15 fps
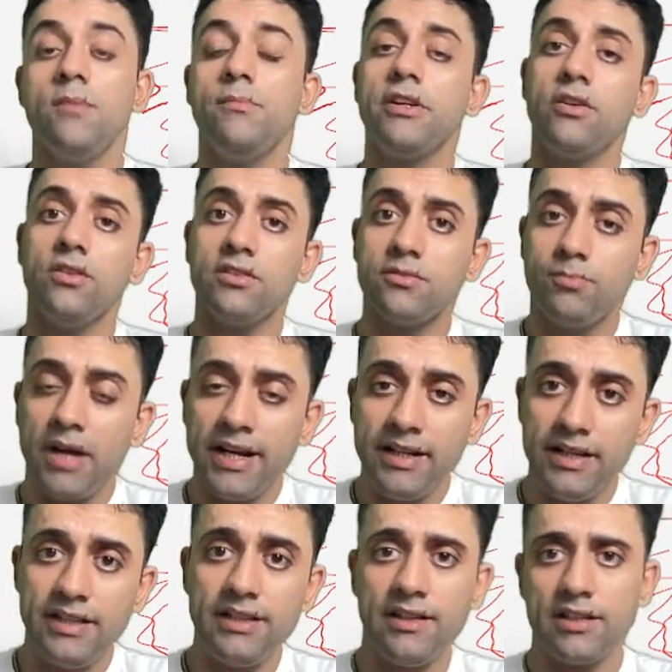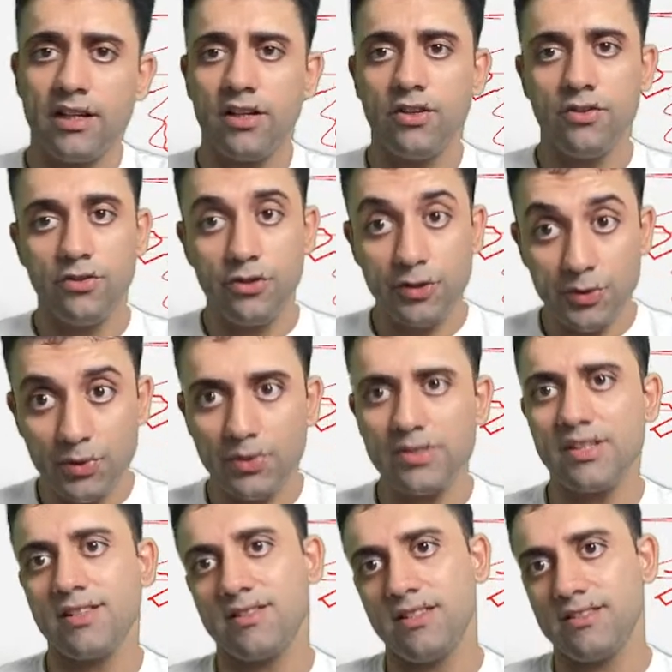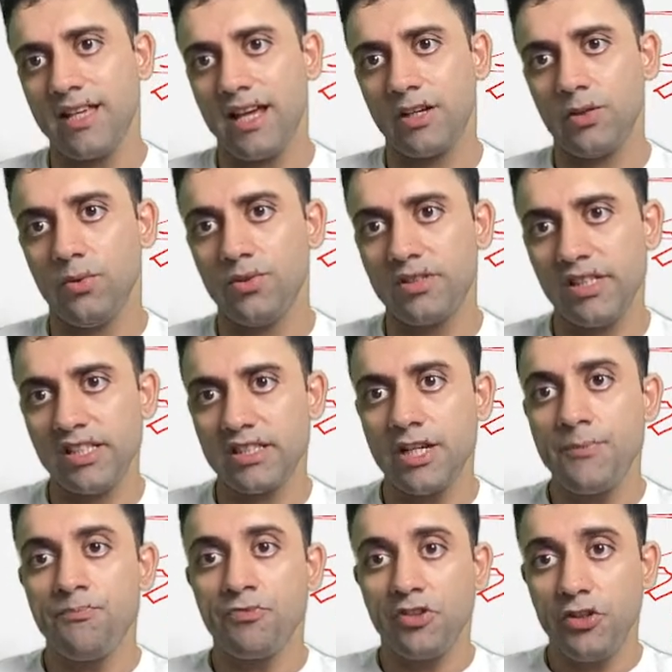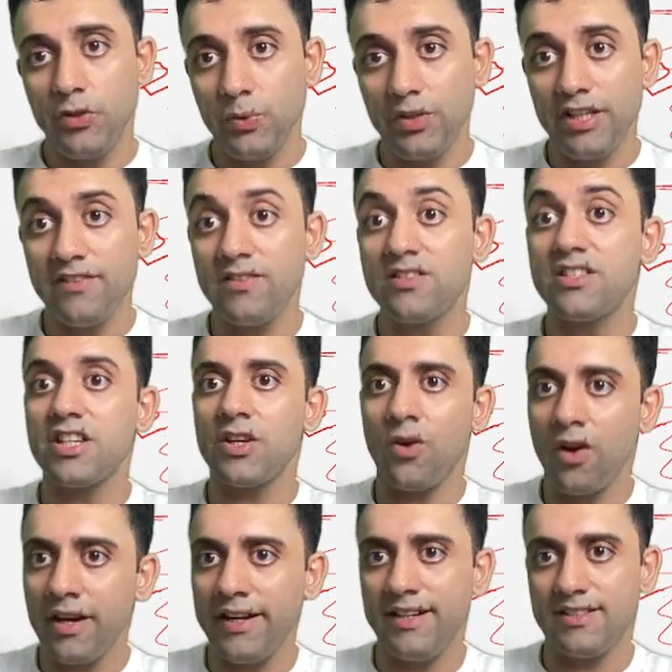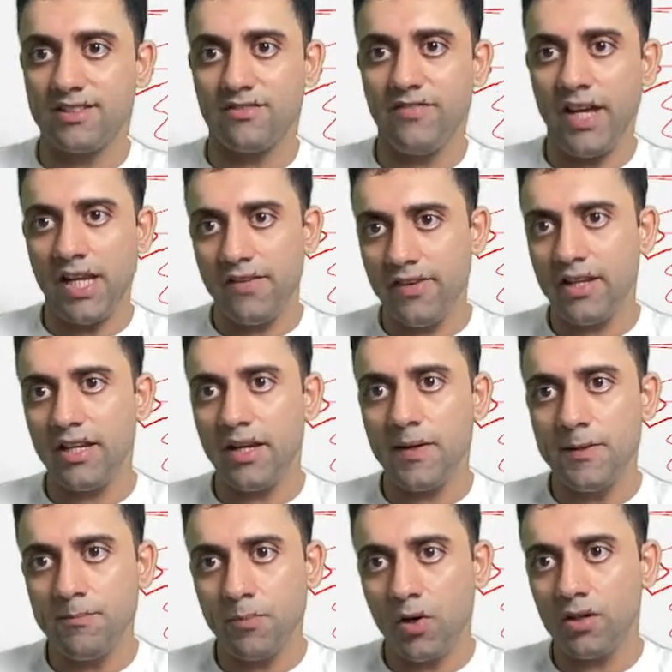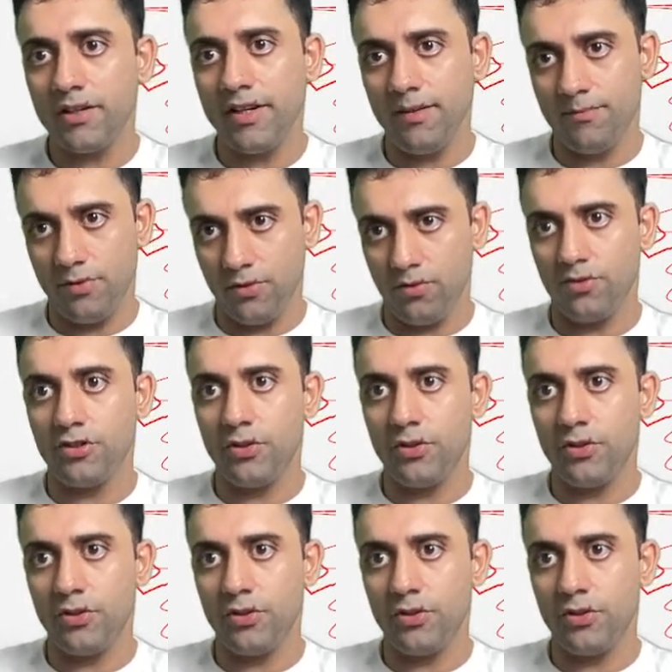Because, my dear, neurocystic sarcosis, you give steroids. Very, very important, bro.